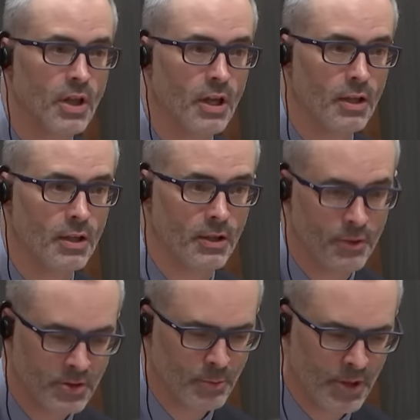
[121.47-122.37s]
Uh, there
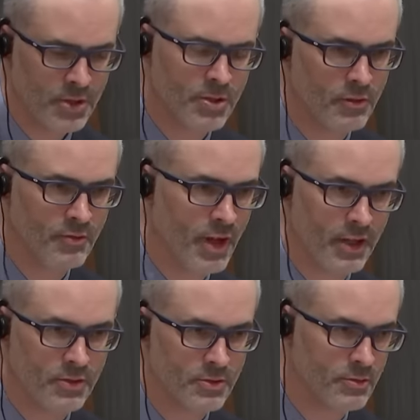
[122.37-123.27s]
are some additional
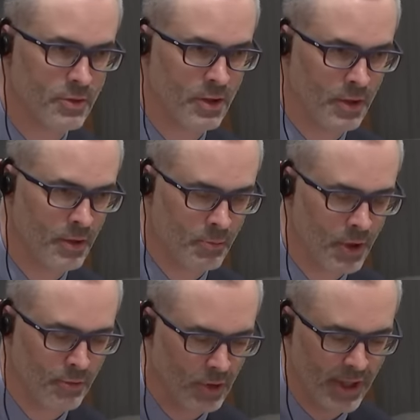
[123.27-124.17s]
files that were
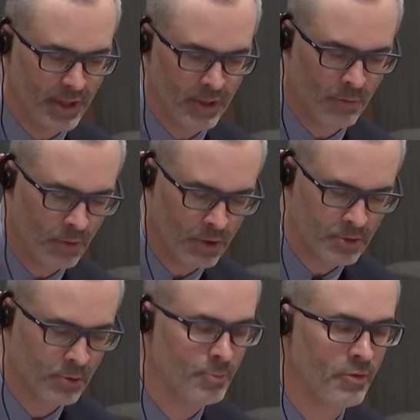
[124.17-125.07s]
unrelated that were
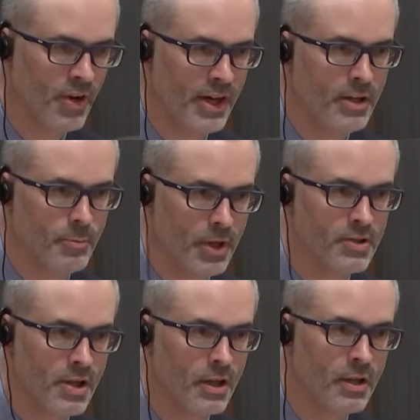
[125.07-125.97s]
also provided,
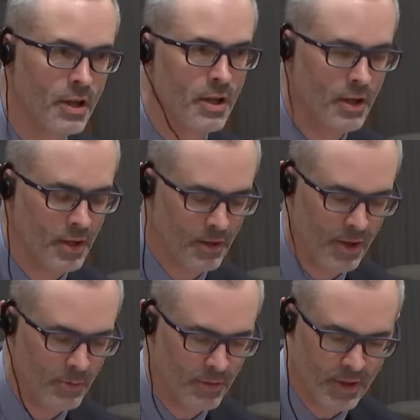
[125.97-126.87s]
but uh, uh,
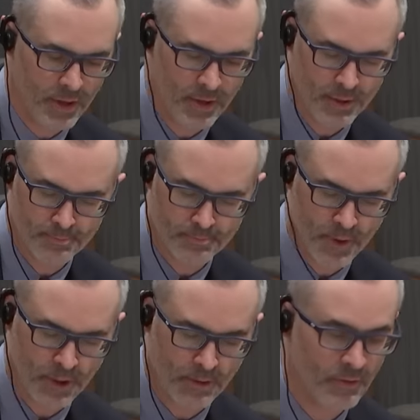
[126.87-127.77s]
they were the um,
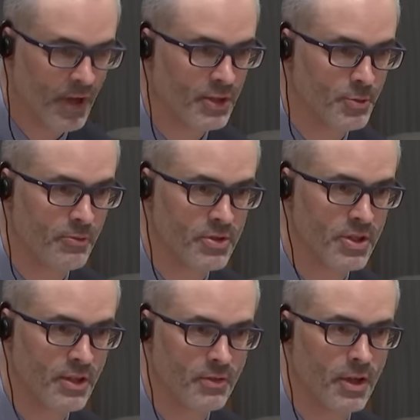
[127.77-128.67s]
uh, the files we
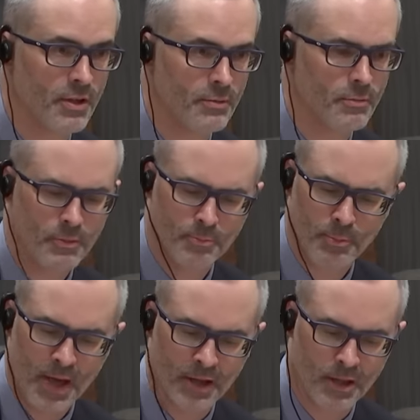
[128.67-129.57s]
received on
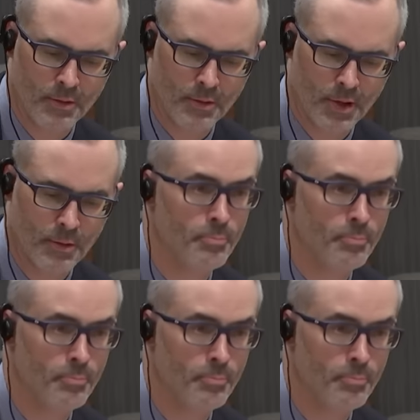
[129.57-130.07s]
back in uh,